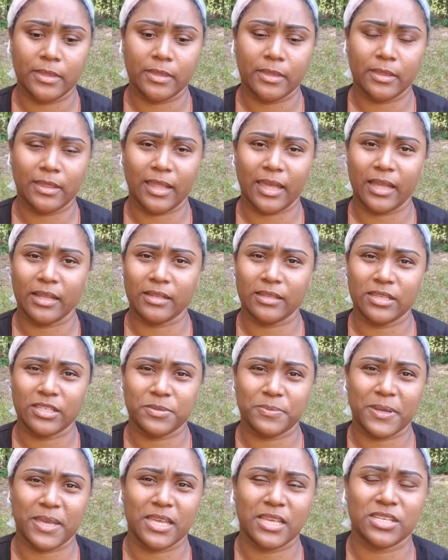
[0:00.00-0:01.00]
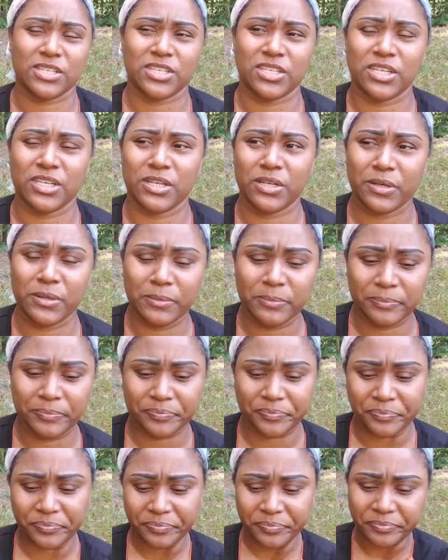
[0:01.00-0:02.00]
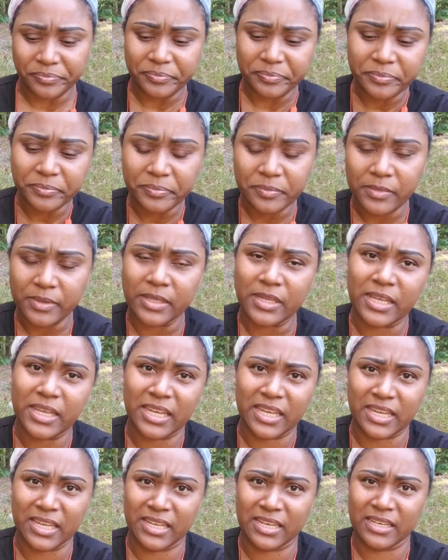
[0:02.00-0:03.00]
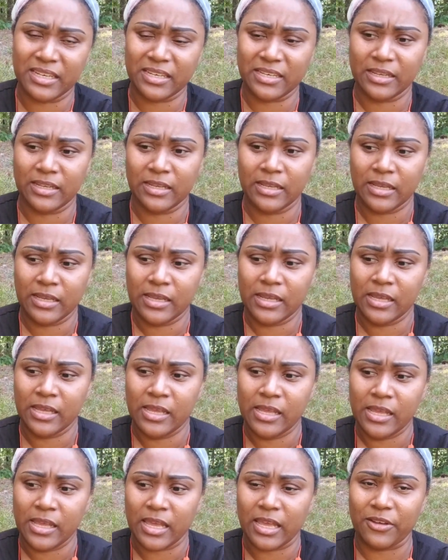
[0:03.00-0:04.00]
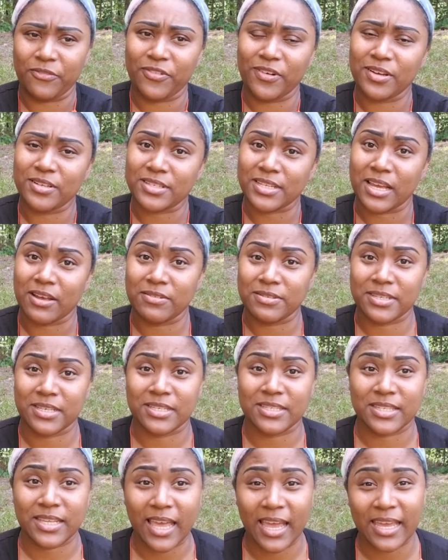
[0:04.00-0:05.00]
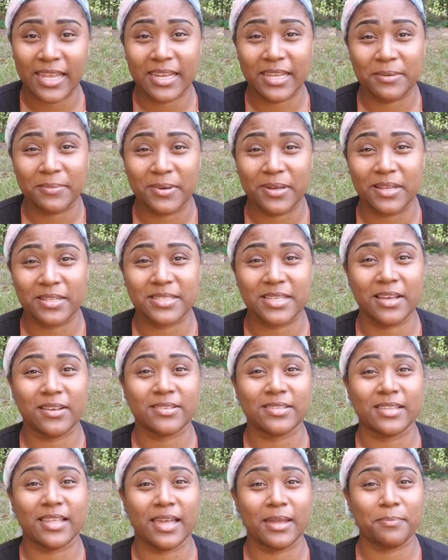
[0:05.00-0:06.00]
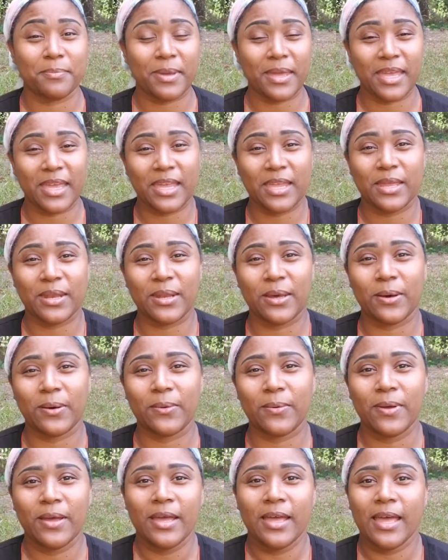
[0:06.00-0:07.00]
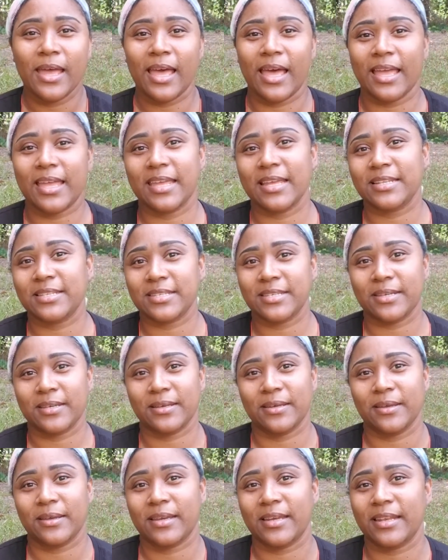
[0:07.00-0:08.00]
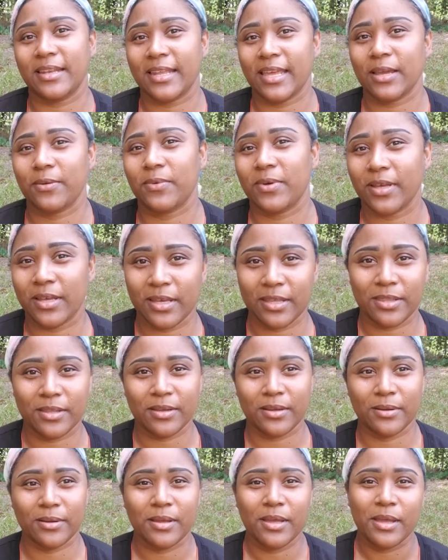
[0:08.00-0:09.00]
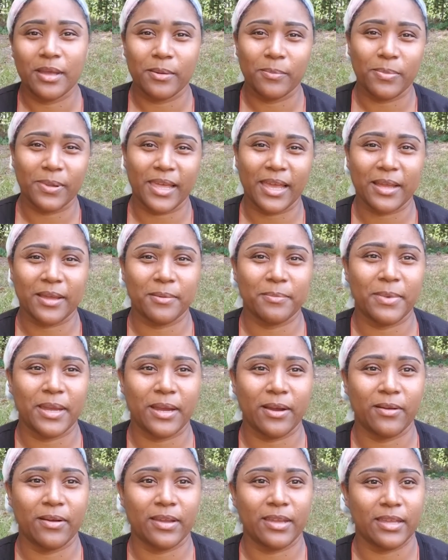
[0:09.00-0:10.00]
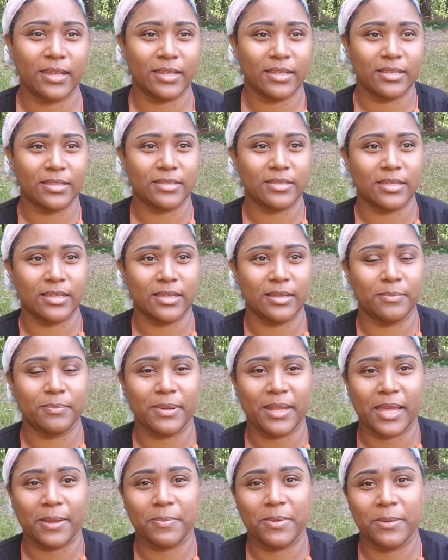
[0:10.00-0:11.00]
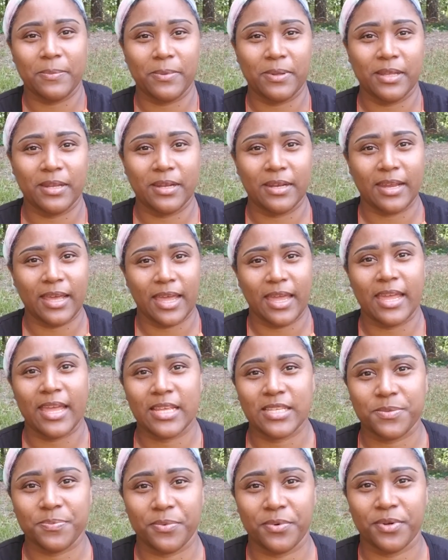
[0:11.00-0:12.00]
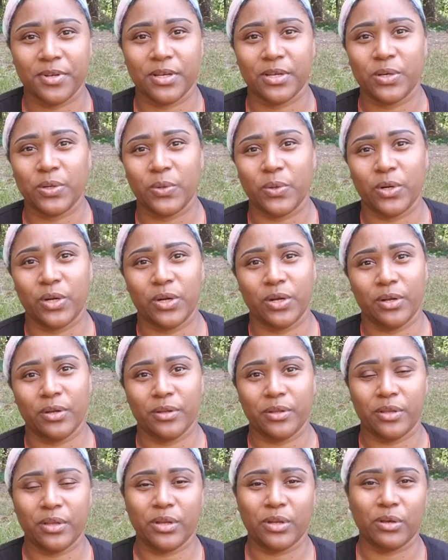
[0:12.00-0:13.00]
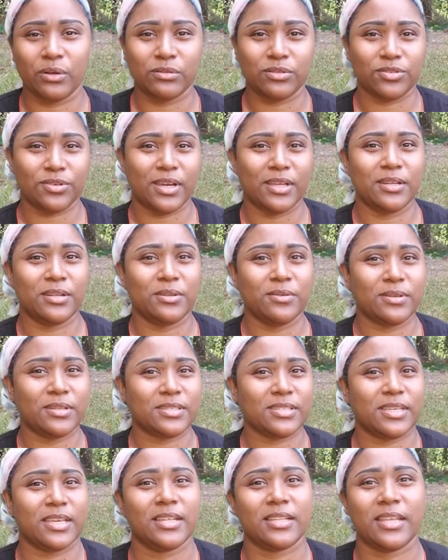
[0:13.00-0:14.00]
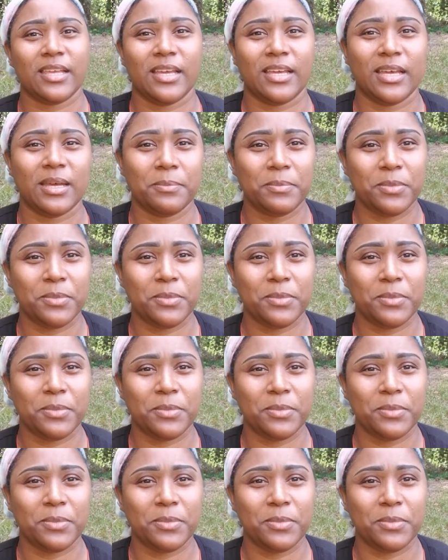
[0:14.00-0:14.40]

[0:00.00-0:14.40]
like this past year, and at first I was excited because I was like, man, you know, I get to connect with other Black Americans and Black people in the diaspora who are, you know, trying to do the same thing I'm